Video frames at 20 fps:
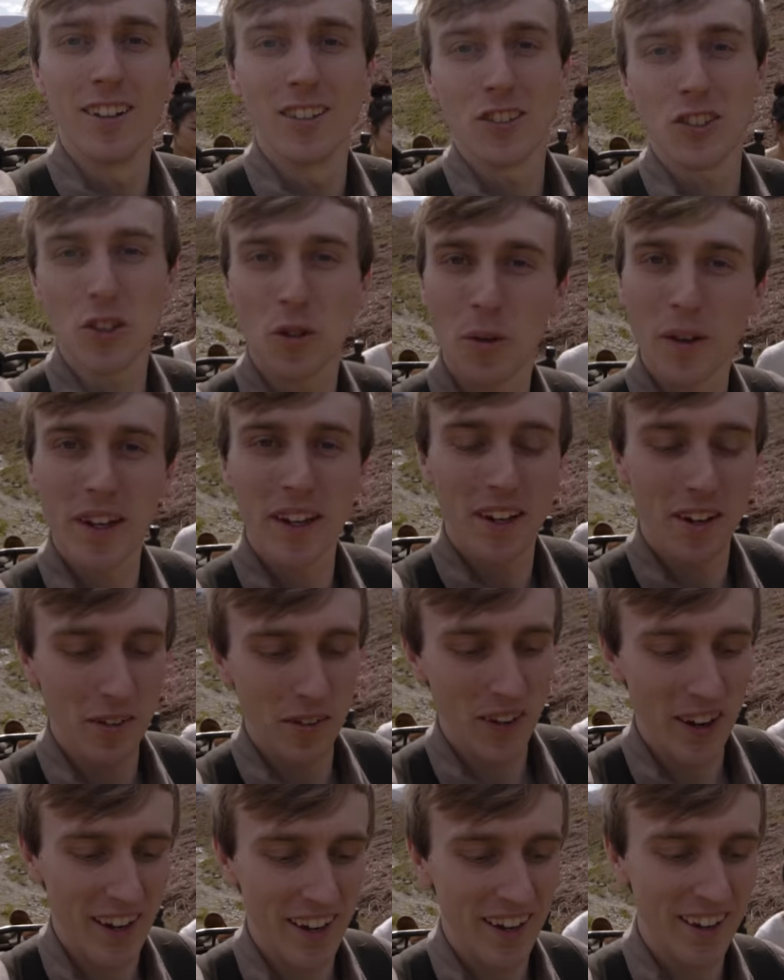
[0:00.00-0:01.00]
squeaking
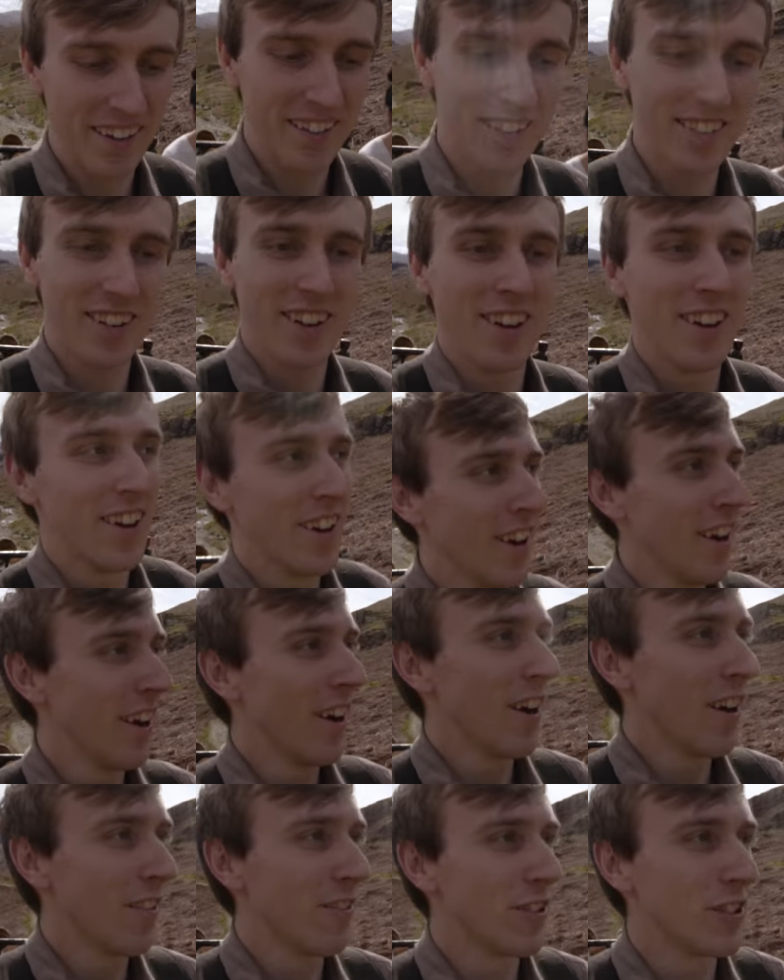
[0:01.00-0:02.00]
away and
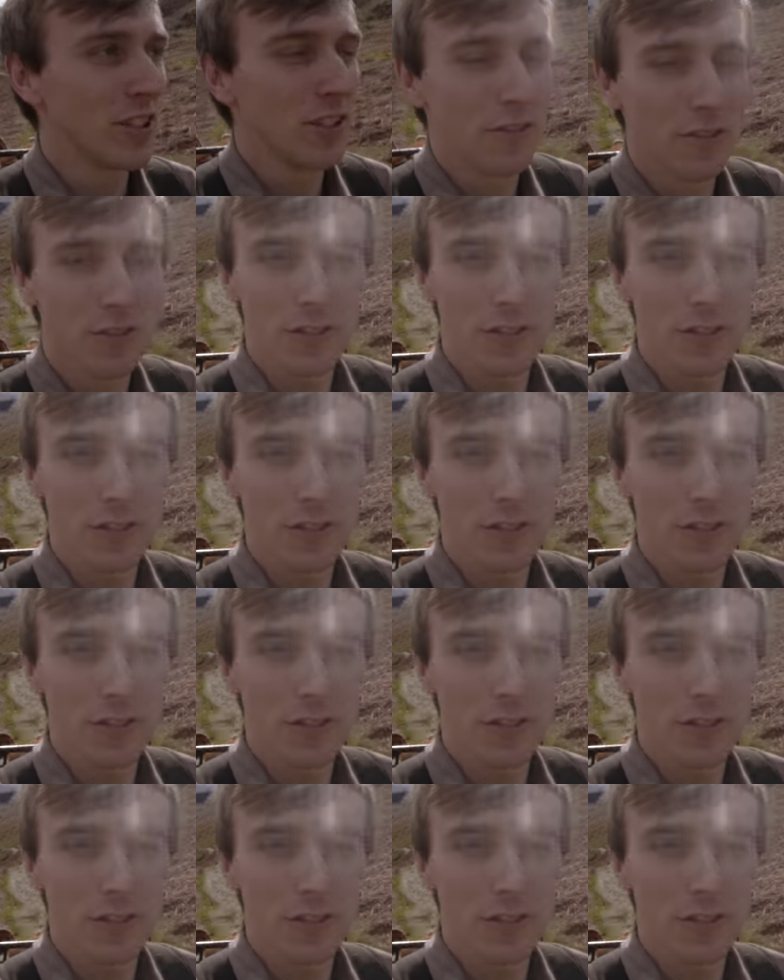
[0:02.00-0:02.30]
rushing